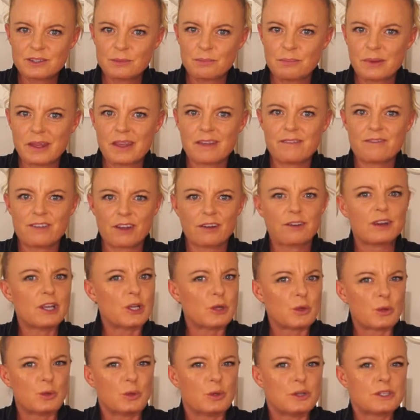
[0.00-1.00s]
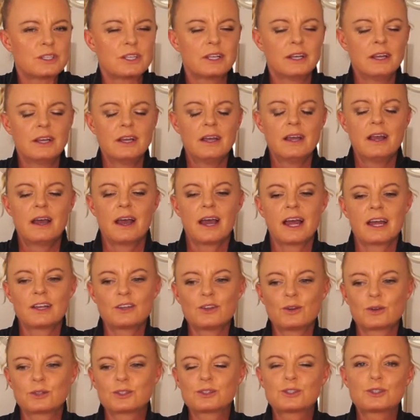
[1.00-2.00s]
to be very good,
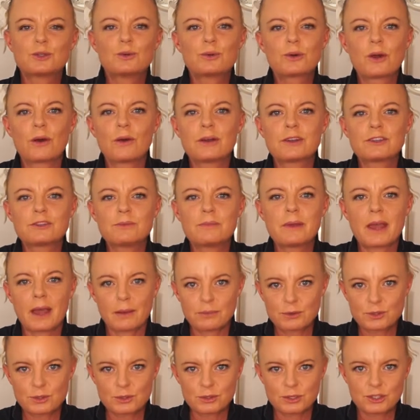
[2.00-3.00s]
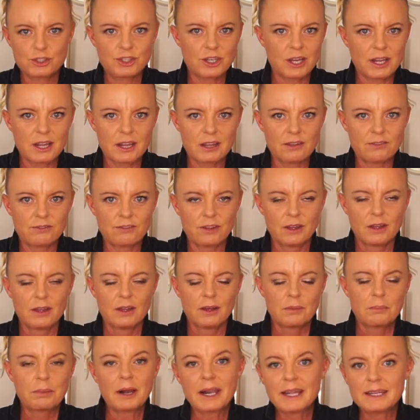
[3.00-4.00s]
and you're still going to be able to achieve
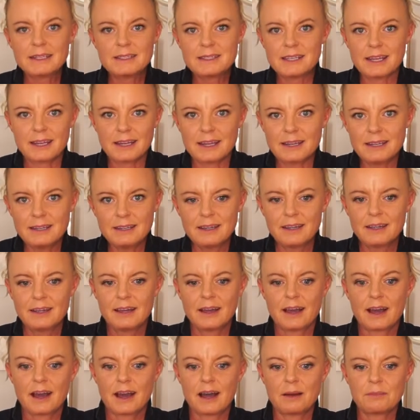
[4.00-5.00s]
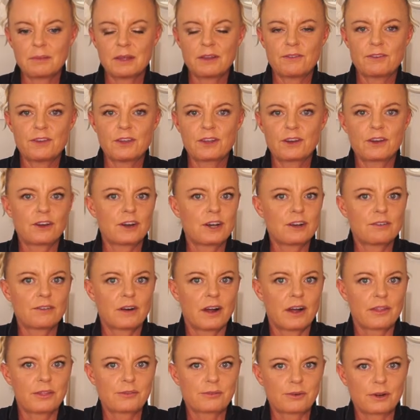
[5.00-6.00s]
plenty if you can only
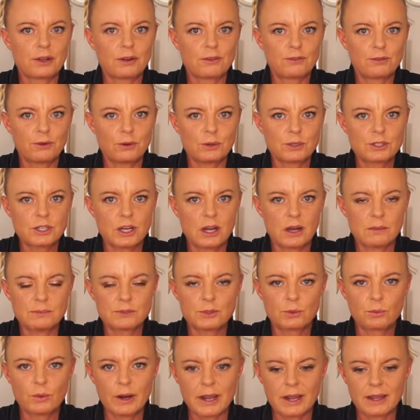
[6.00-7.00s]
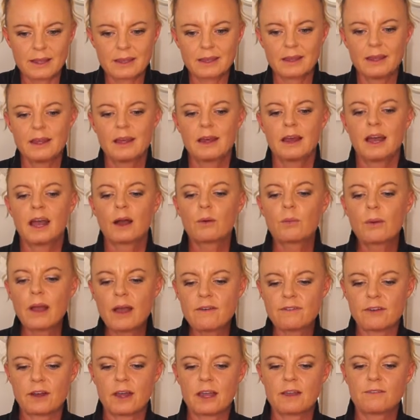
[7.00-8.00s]
ride 3 or 4 times a week.
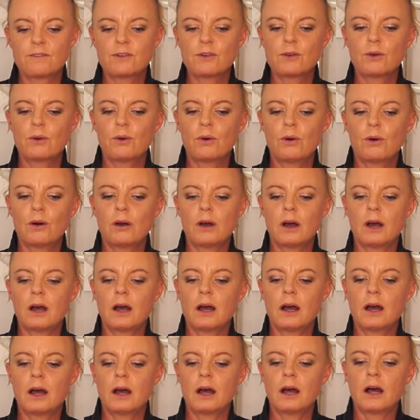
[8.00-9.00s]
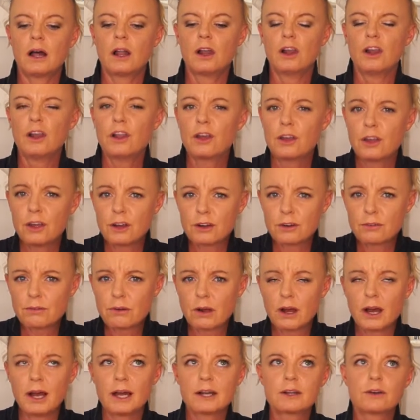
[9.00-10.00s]
However, if you're a learner
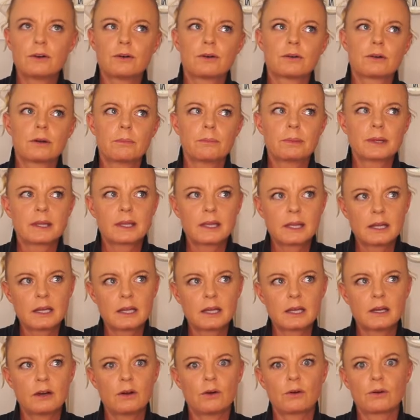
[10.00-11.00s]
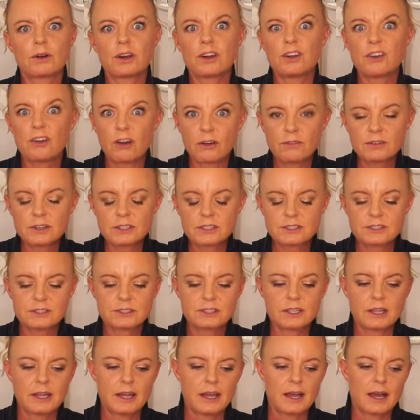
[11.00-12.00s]
rider or a beginner or a
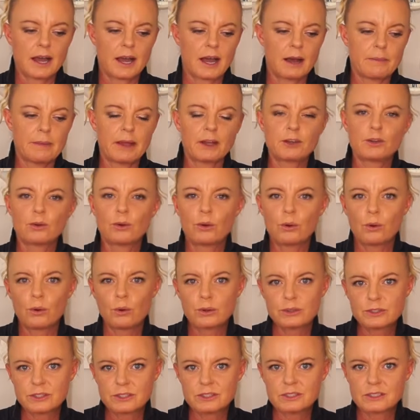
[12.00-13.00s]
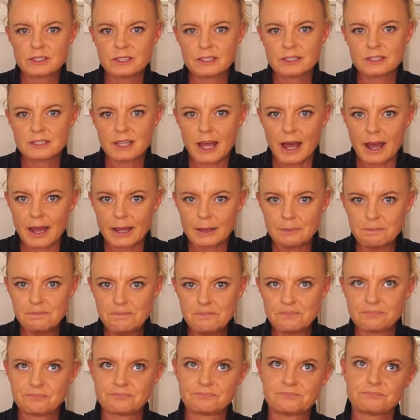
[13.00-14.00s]
novice, and your horse is the
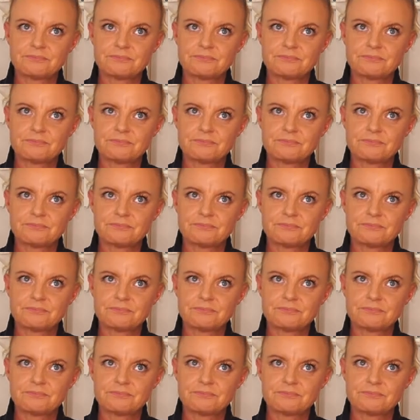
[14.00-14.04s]
same,